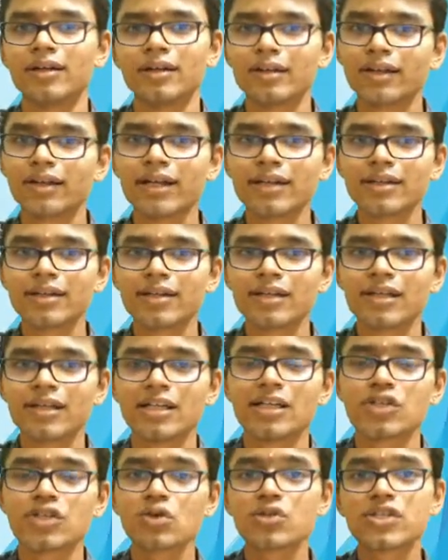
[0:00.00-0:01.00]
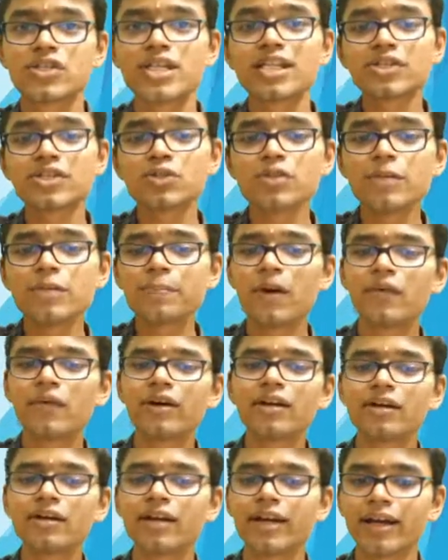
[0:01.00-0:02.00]
Correct? So 6 to the
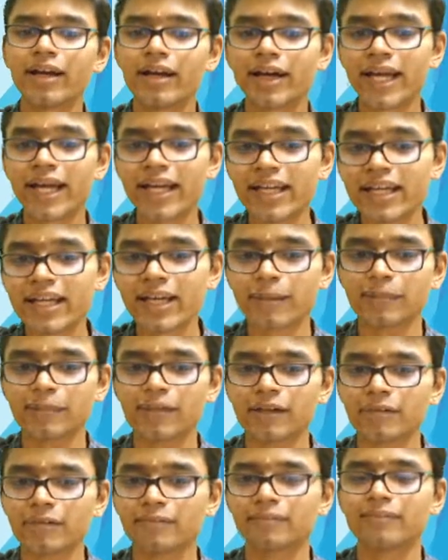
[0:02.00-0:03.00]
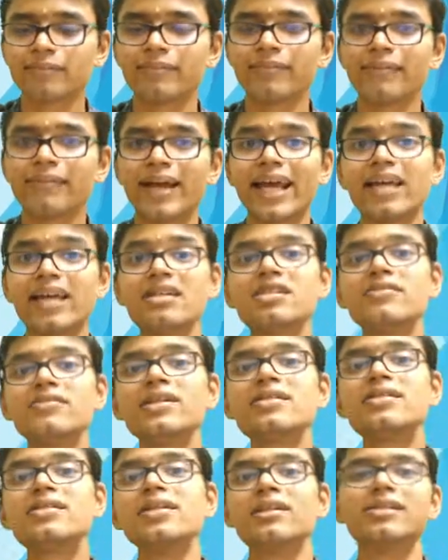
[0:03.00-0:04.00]
power any number ends
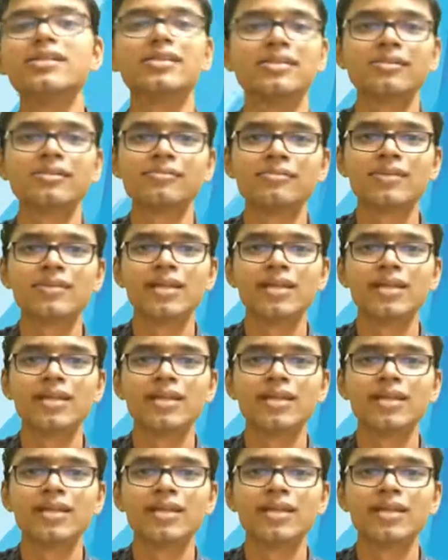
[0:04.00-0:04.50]
with 6.